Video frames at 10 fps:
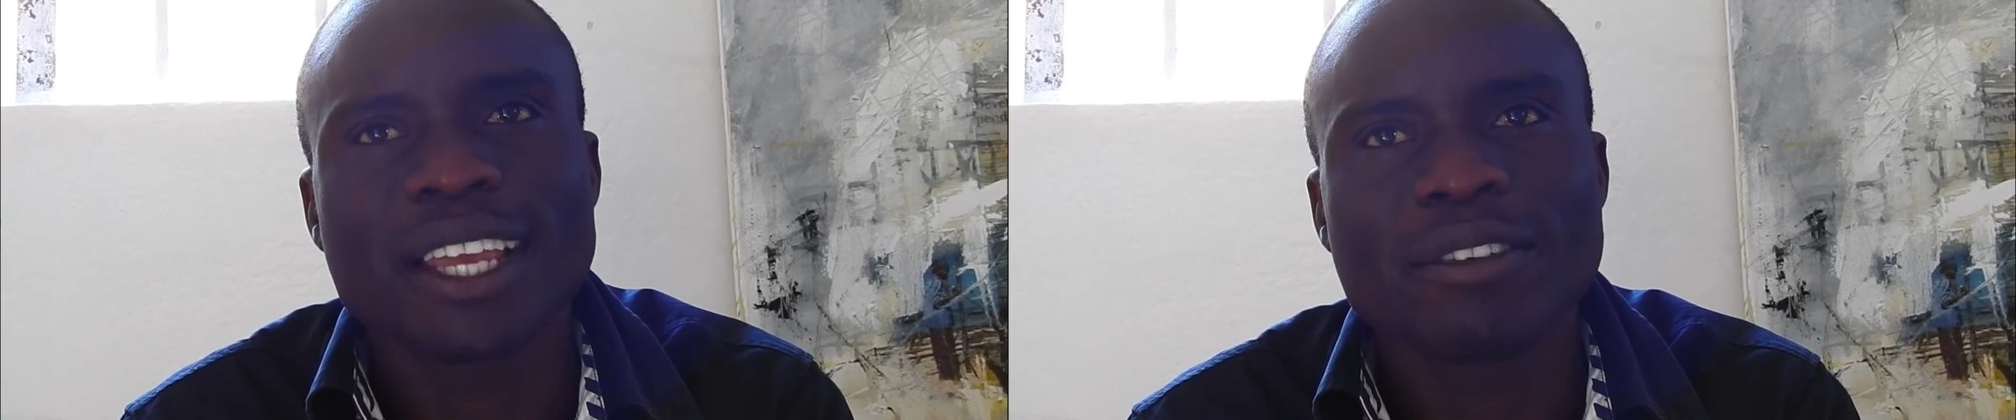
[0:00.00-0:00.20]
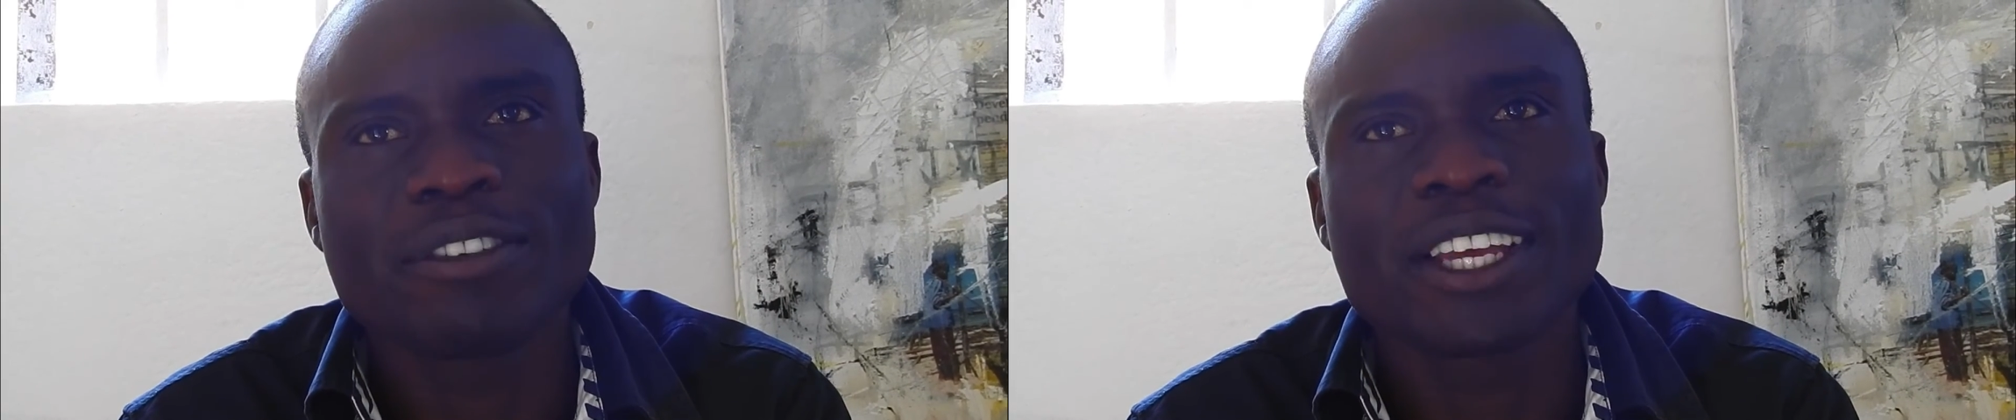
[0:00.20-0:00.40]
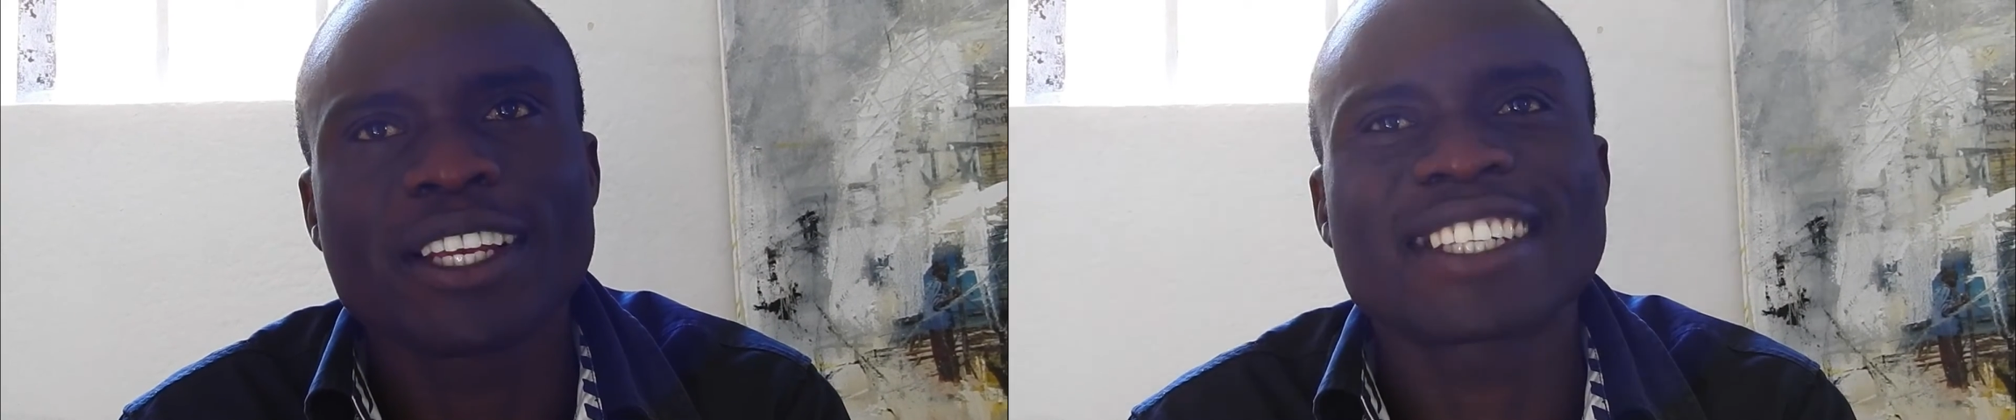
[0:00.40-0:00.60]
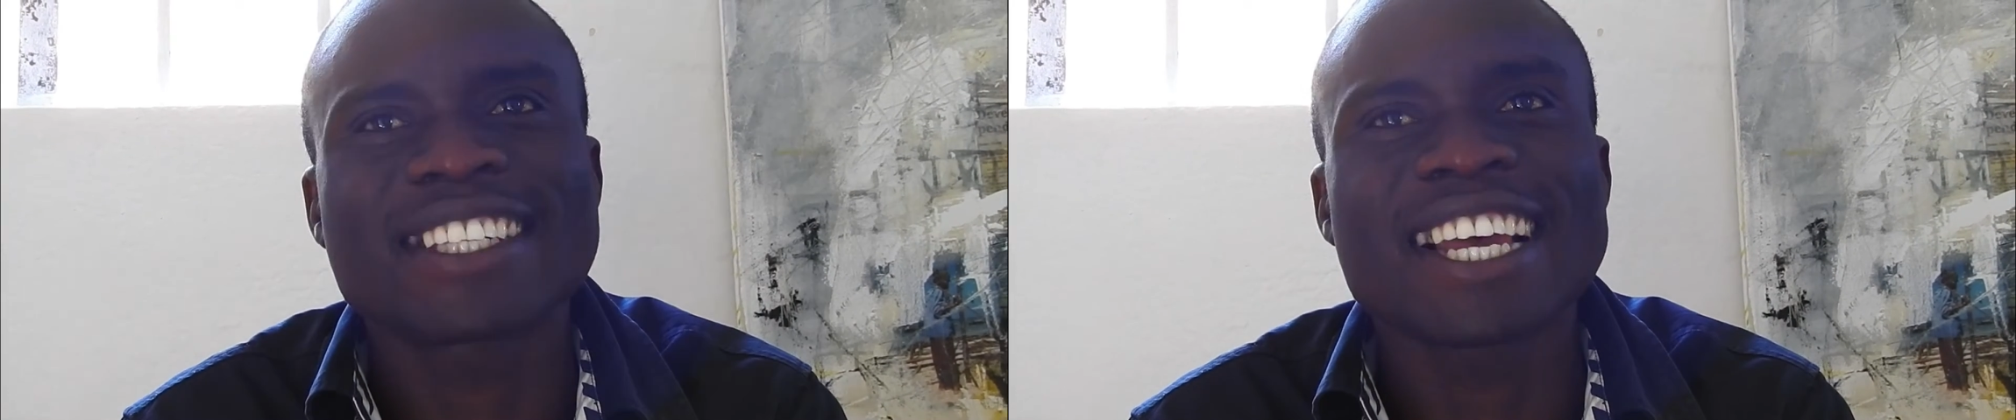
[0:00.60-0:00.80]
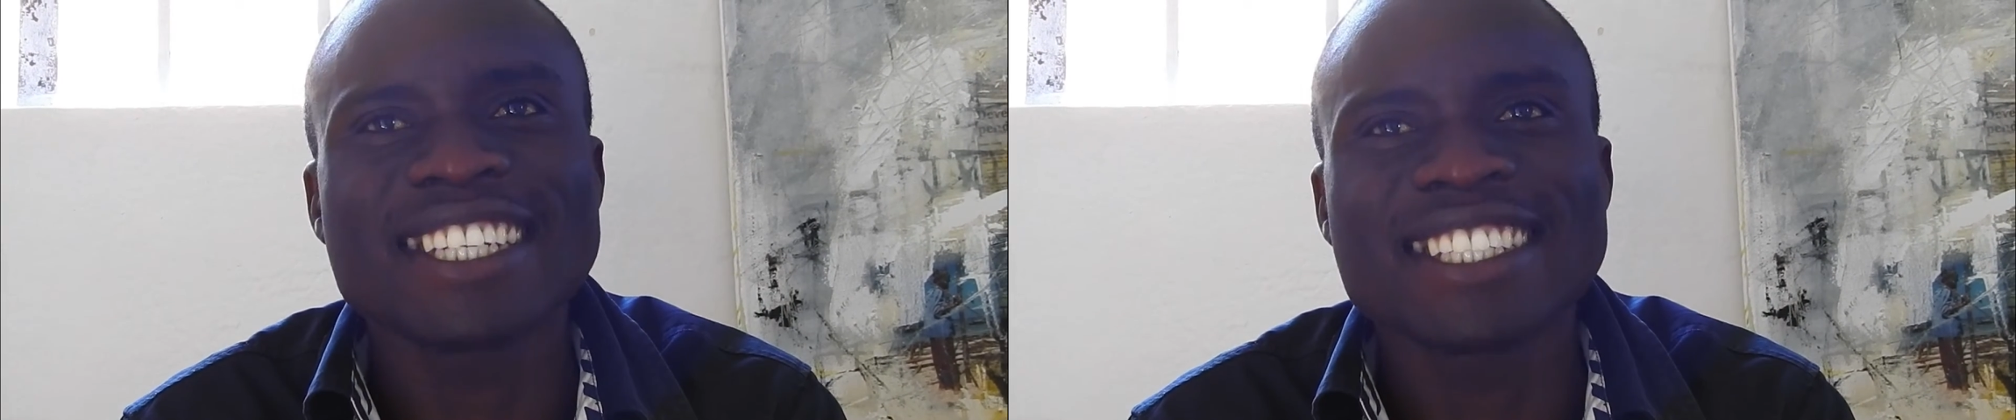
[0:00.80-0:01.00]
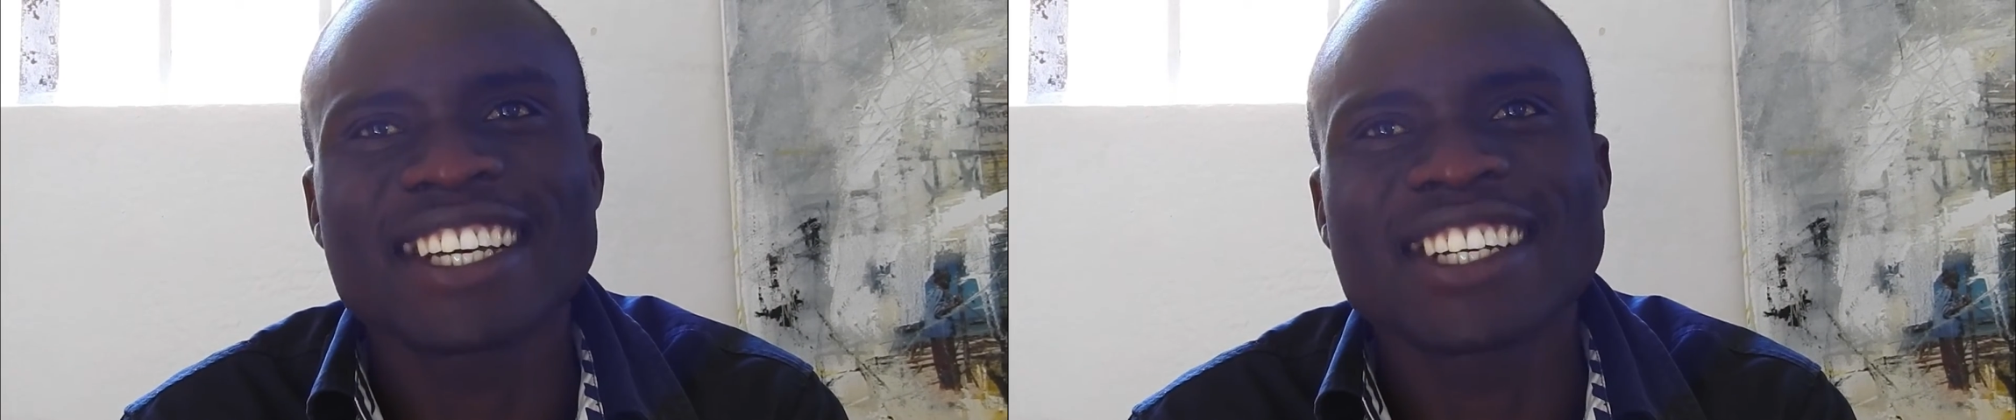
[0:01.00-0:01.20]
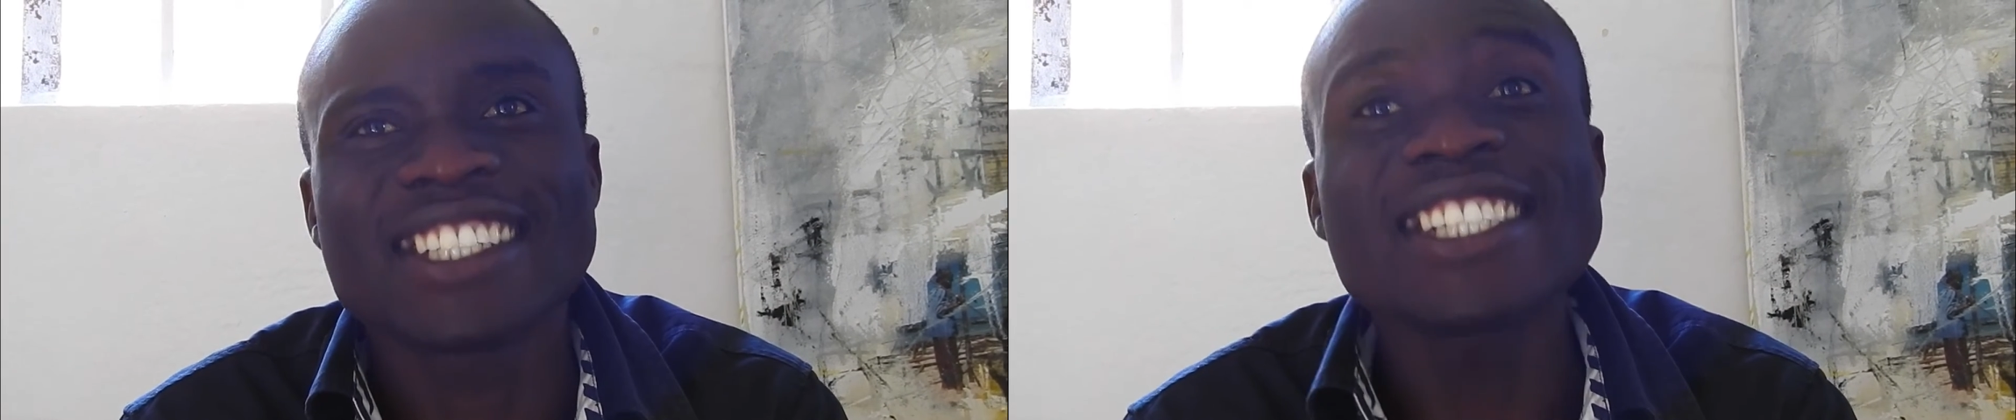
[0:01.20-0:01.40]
having an exciting and